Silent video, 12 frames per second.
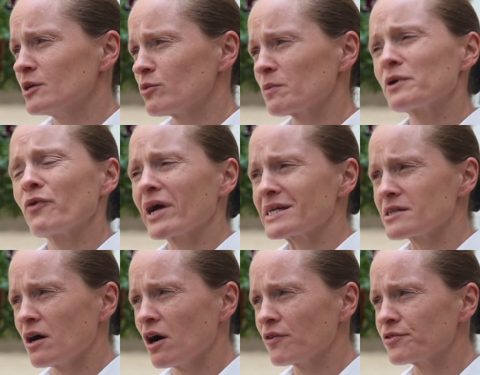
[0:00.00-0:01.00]
probably raise
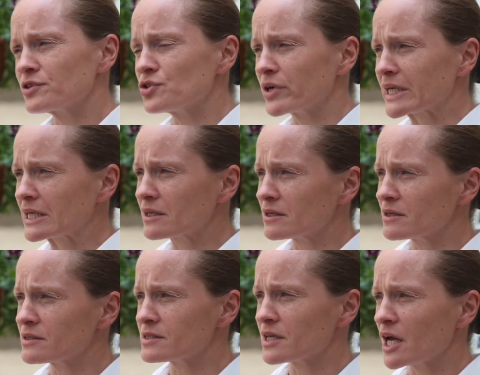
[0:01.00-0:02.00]
half of the
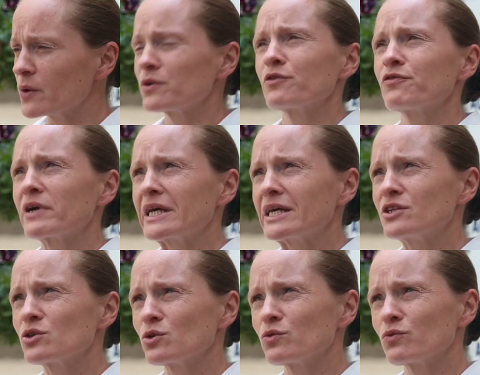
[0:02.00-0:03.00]
drinkers, lower the
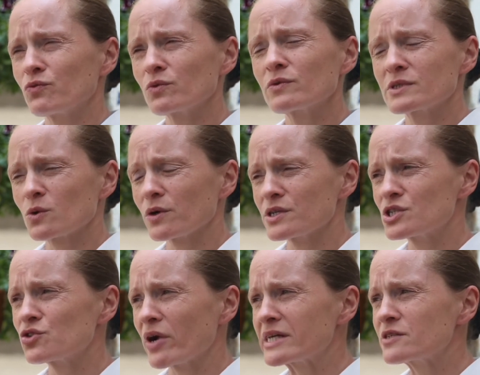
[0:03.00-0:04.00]
feed. It's quite a
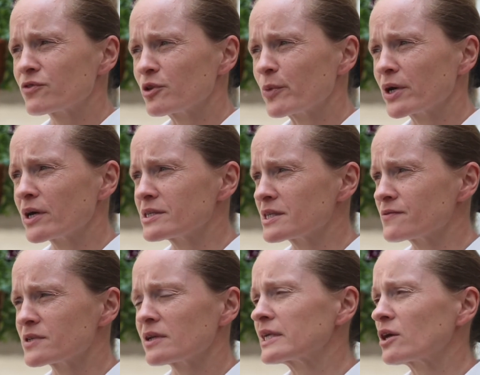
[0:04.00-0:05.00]
stress for the birds. They've
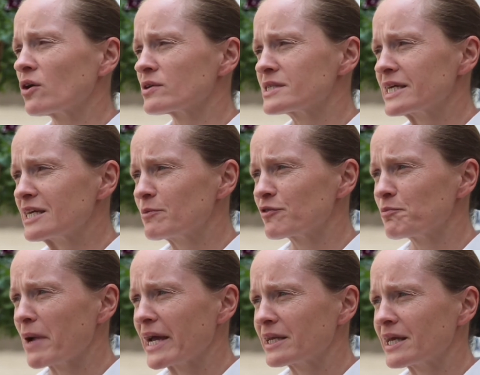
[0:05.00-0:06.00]
suddenly got a team of
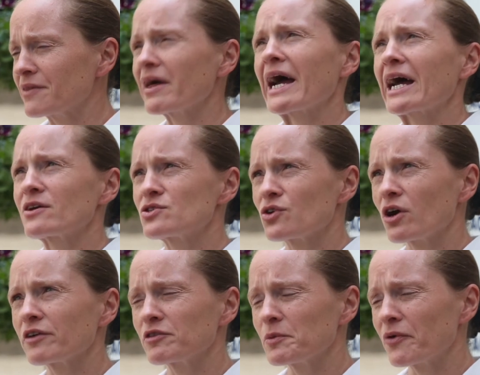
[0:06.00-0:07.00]
men in the house
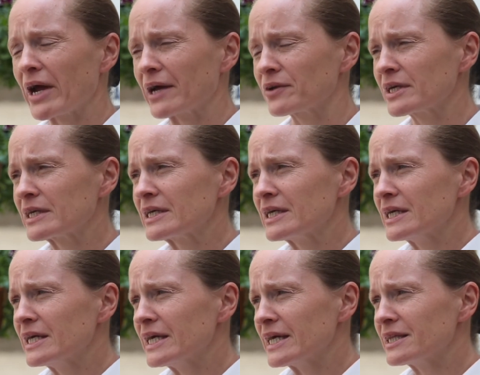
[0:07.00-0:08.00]
driving them around.
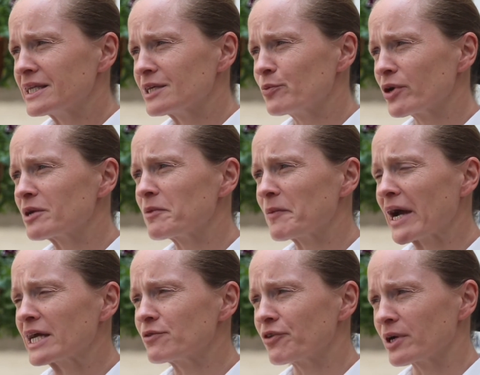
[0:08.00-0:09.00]
In the premium
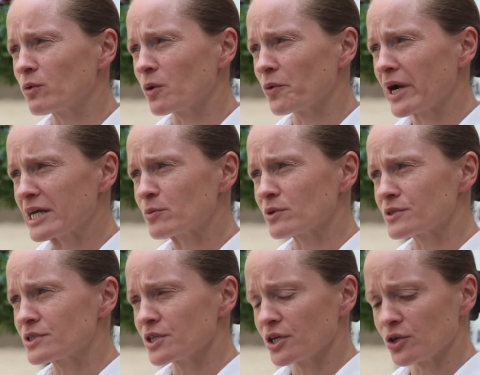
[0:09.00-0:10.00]
aviary, what we're able
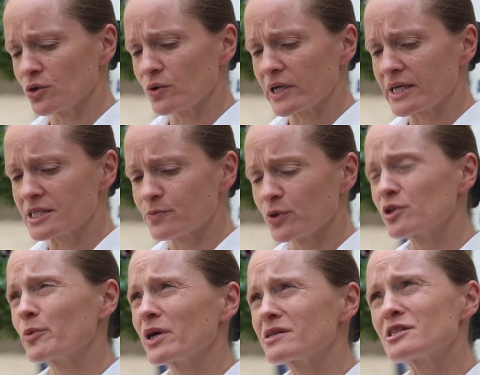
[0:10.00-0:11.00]
to do is put
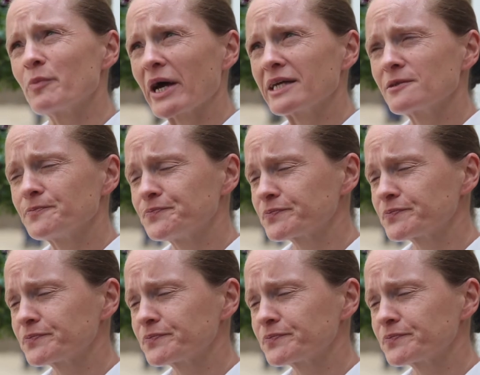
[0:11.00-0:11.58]
the birds to bed,